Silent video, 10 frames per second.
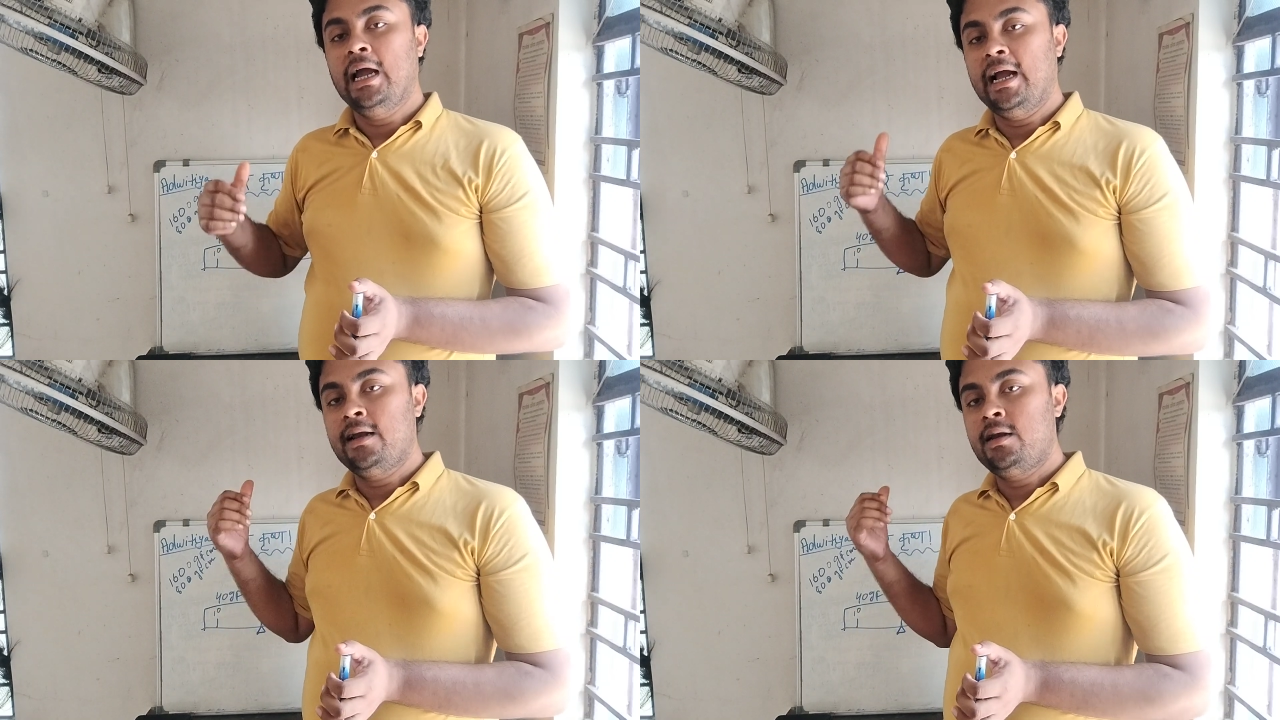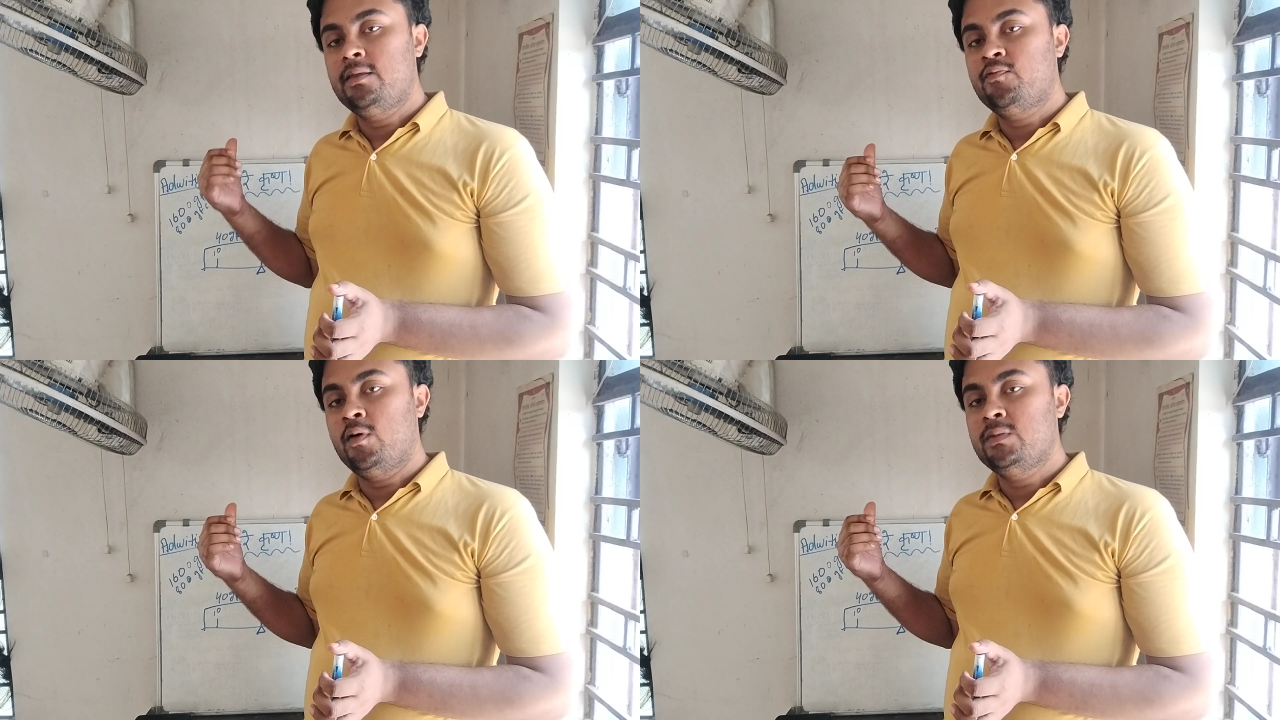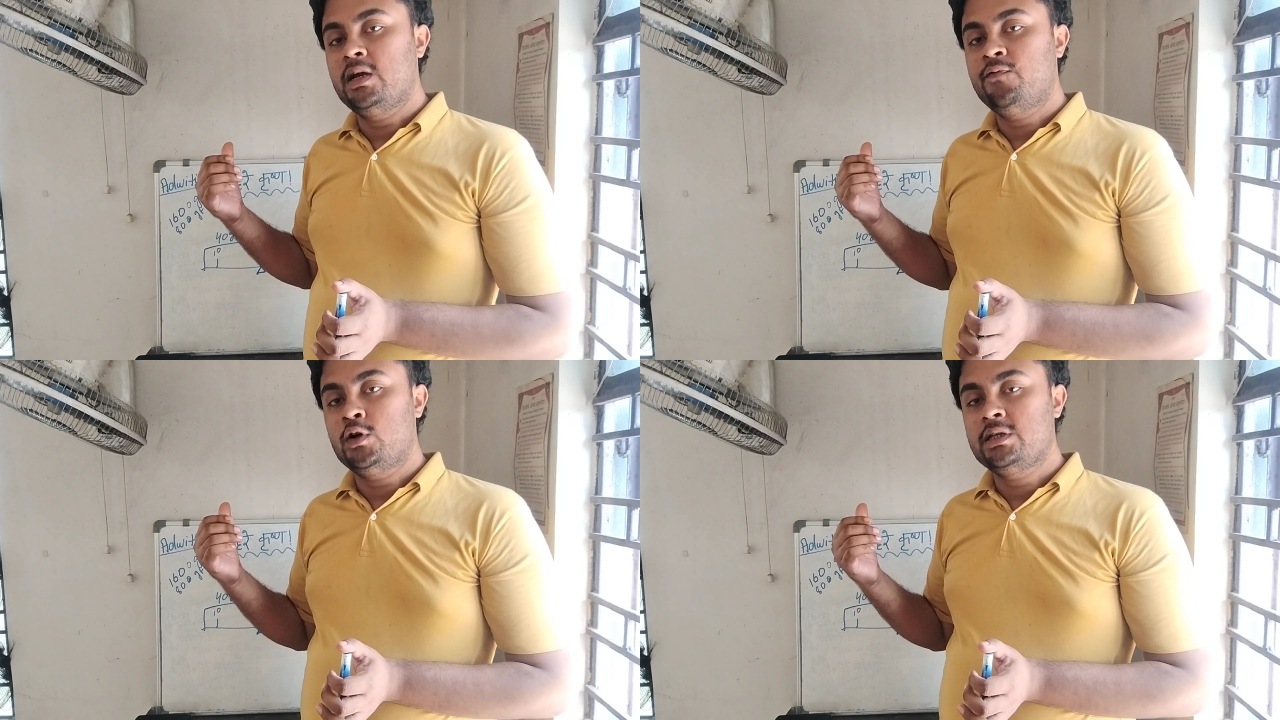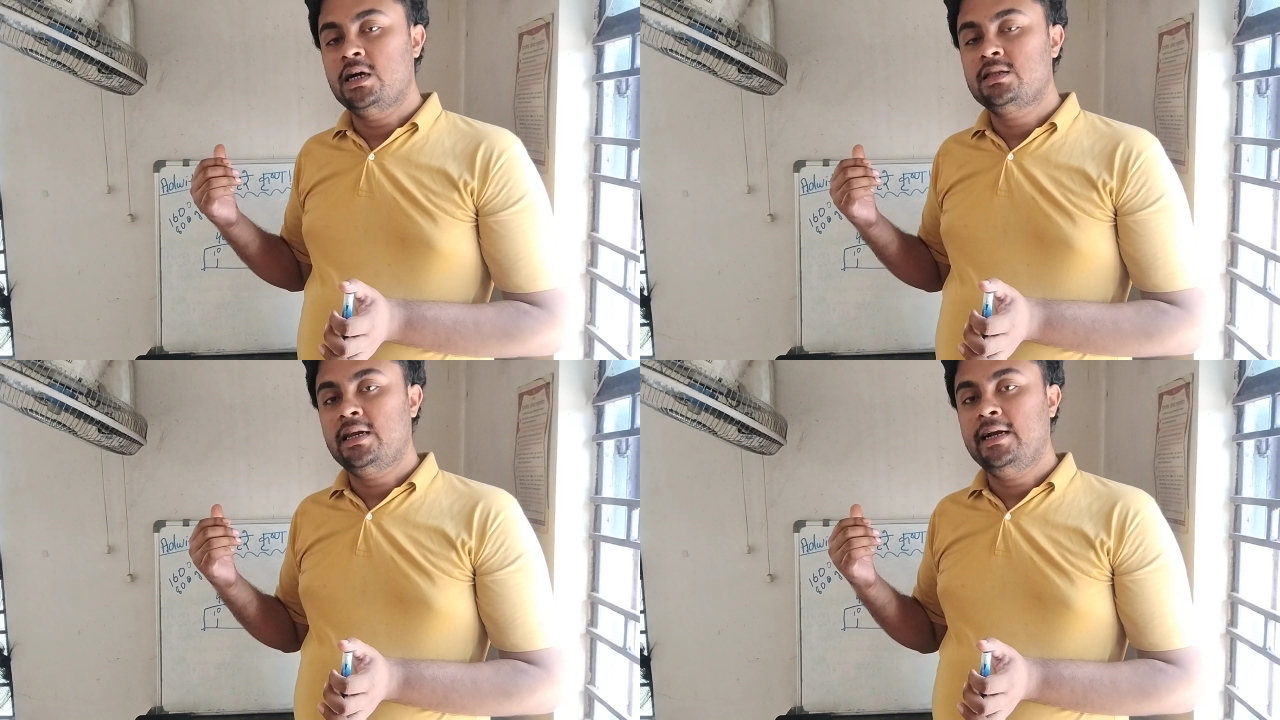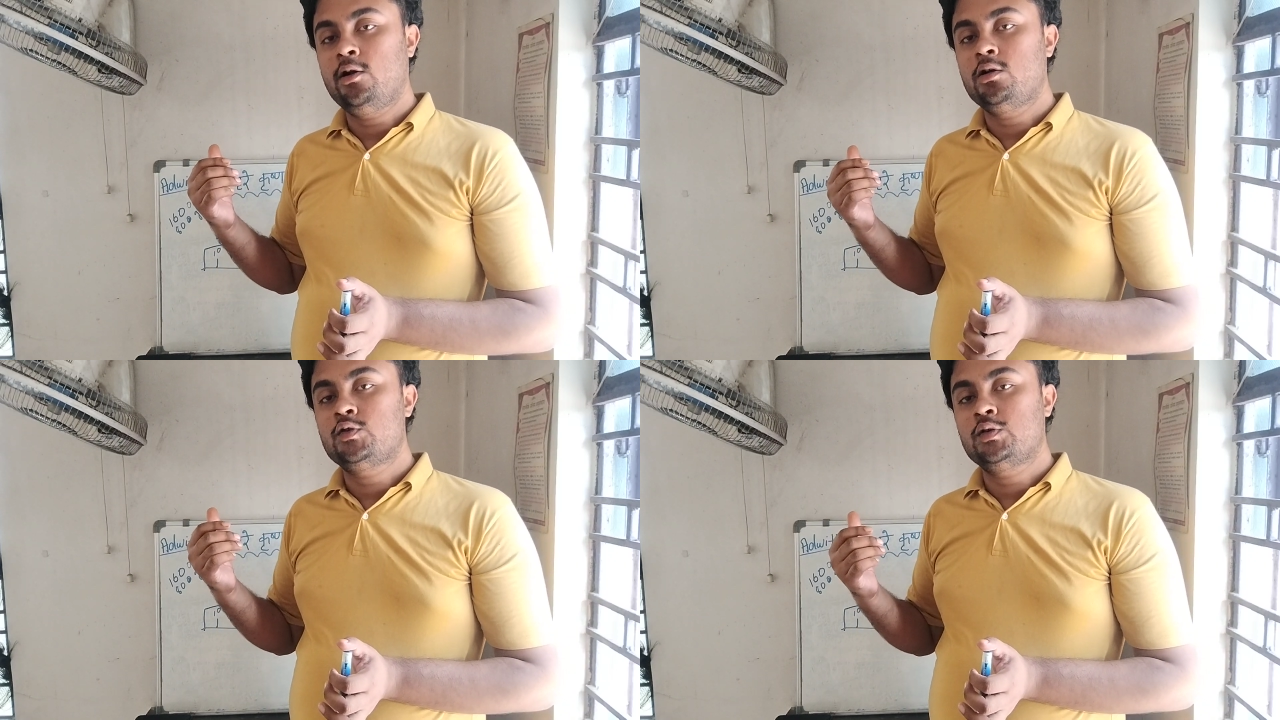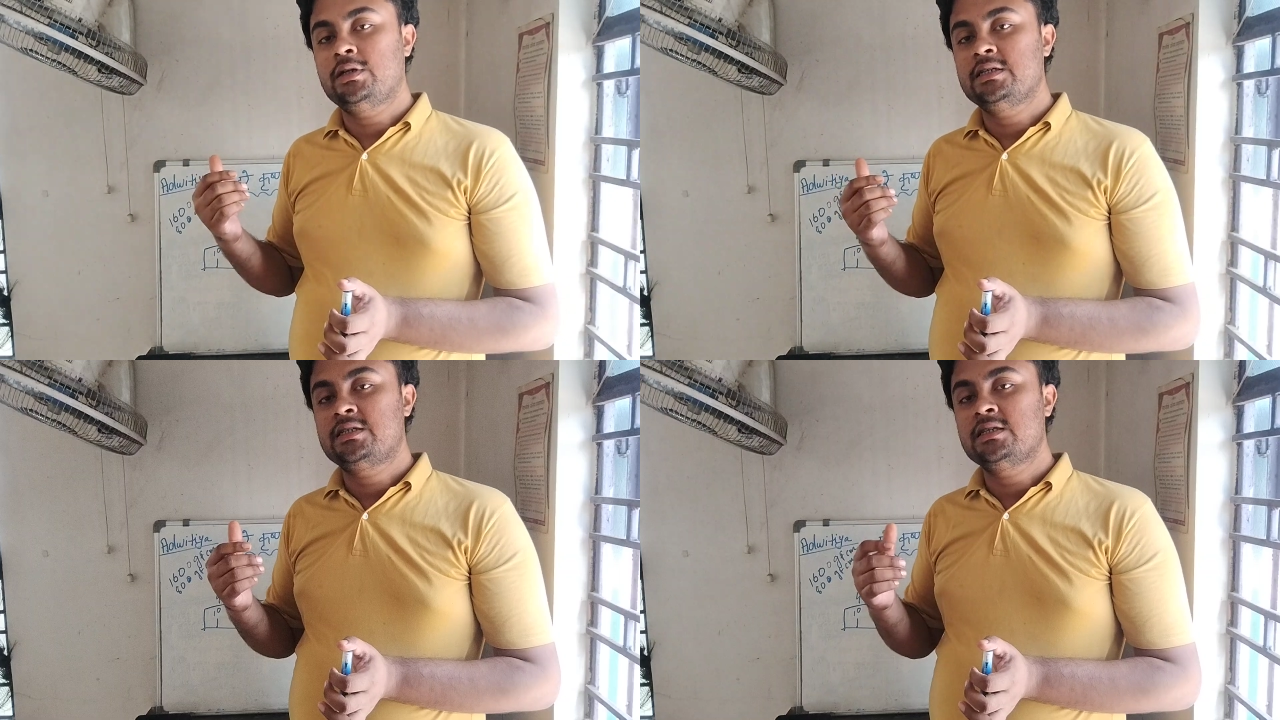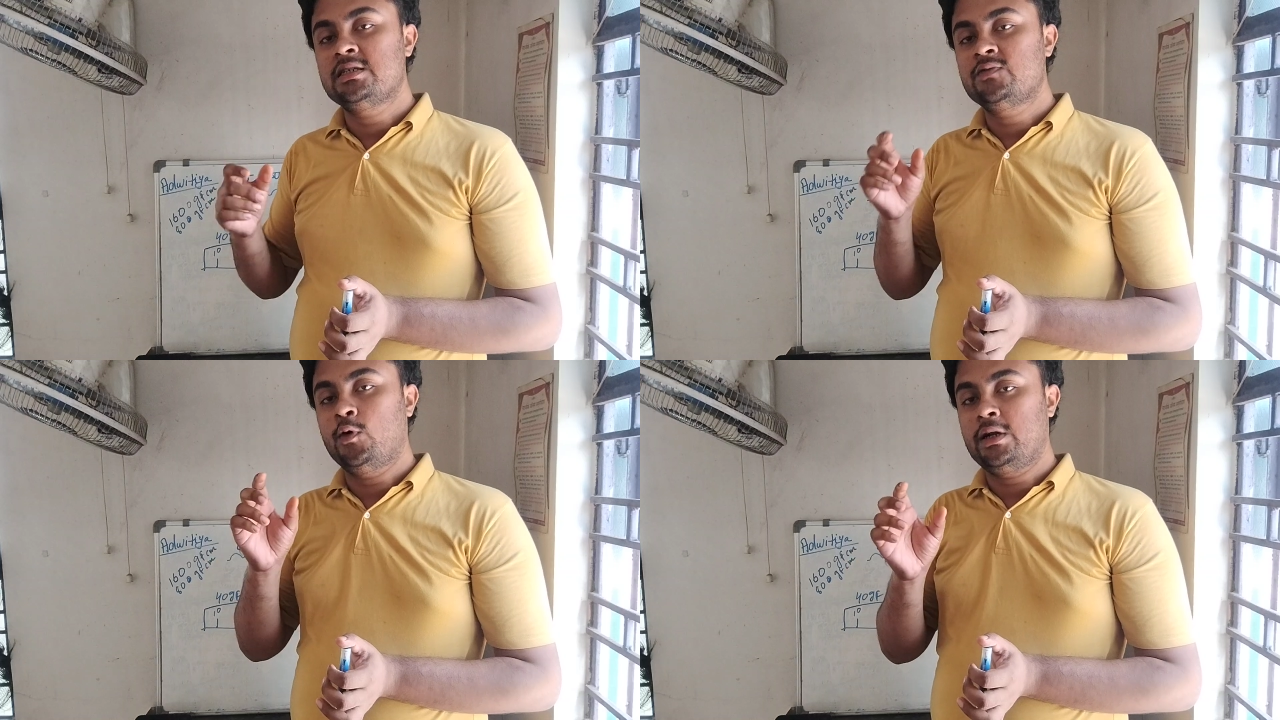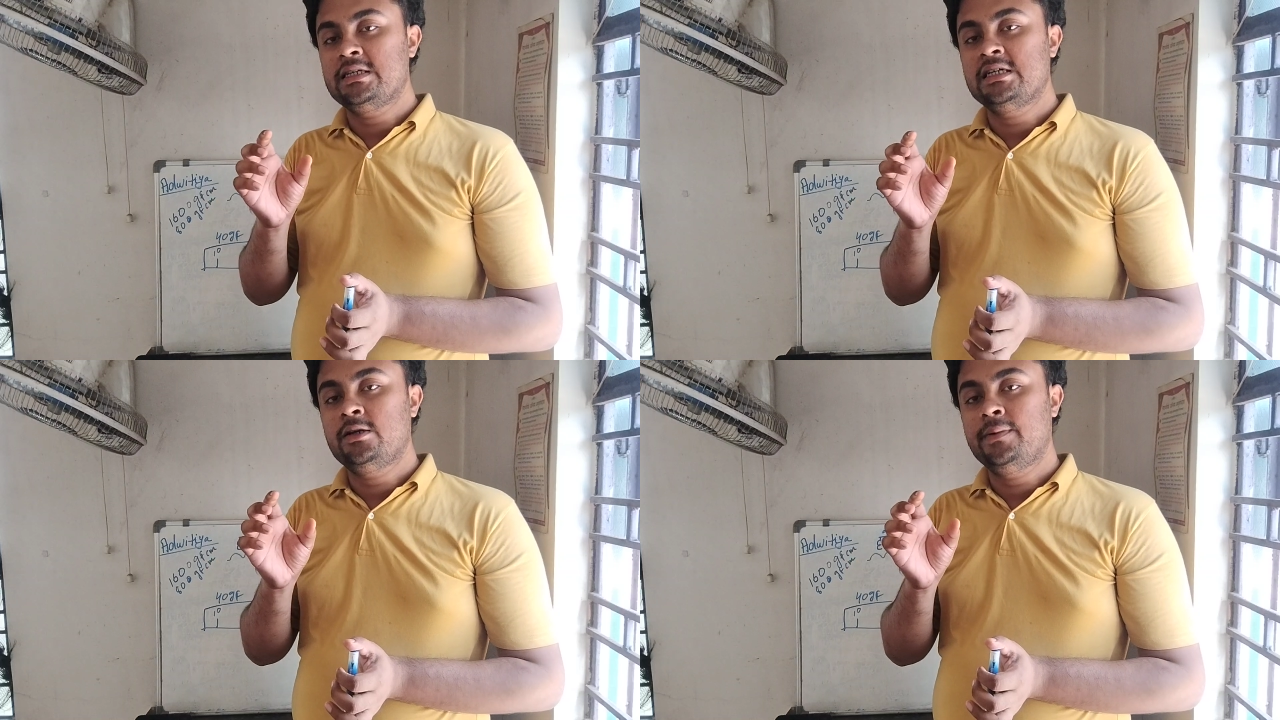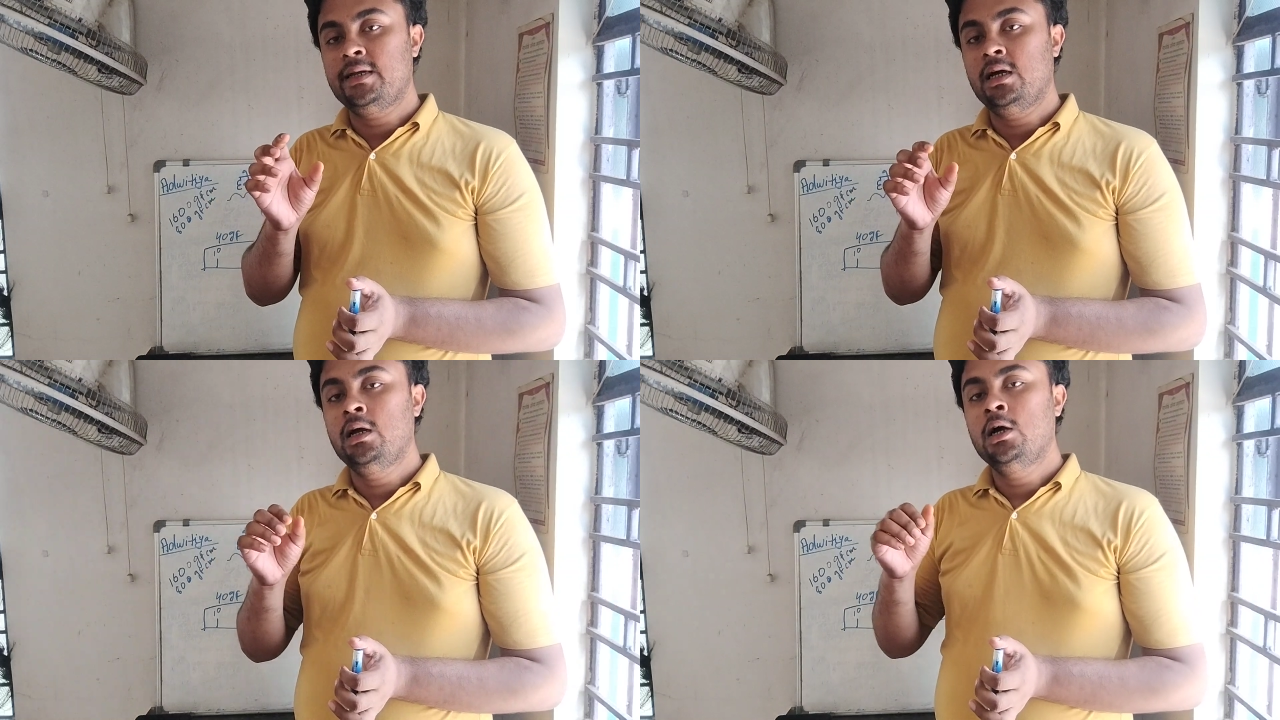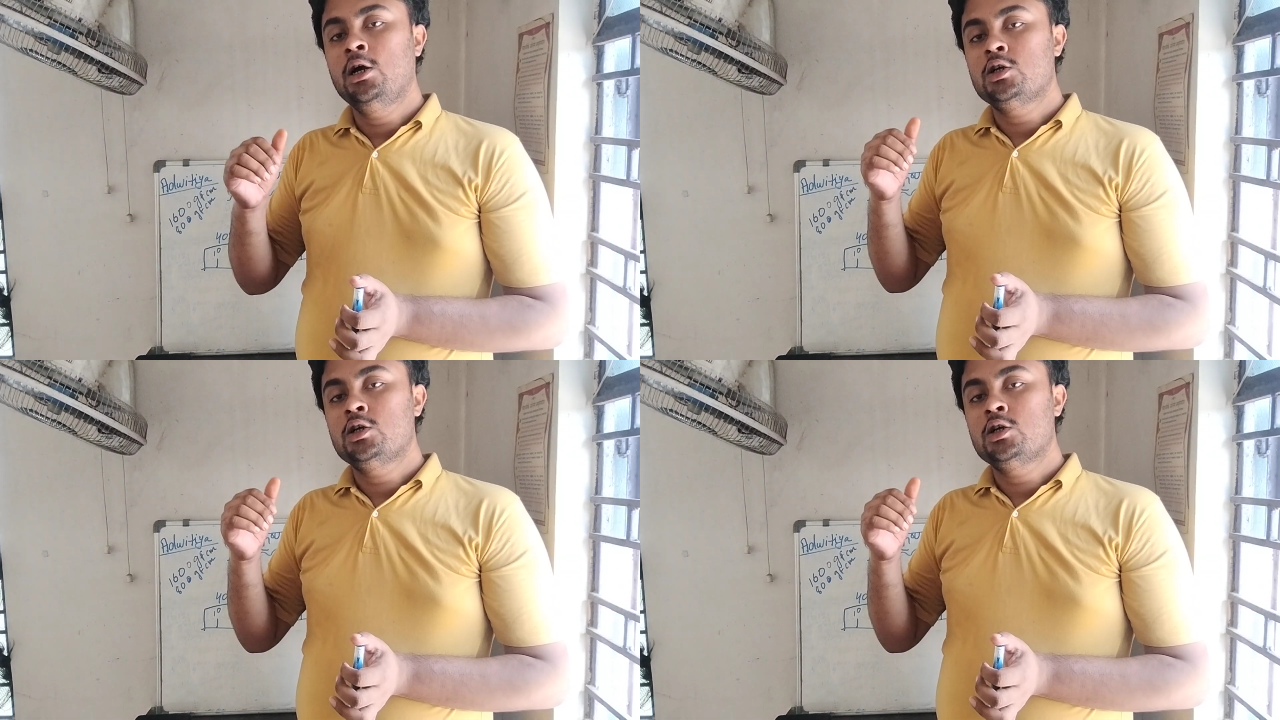and for the other end also the distance is 40 centimeter,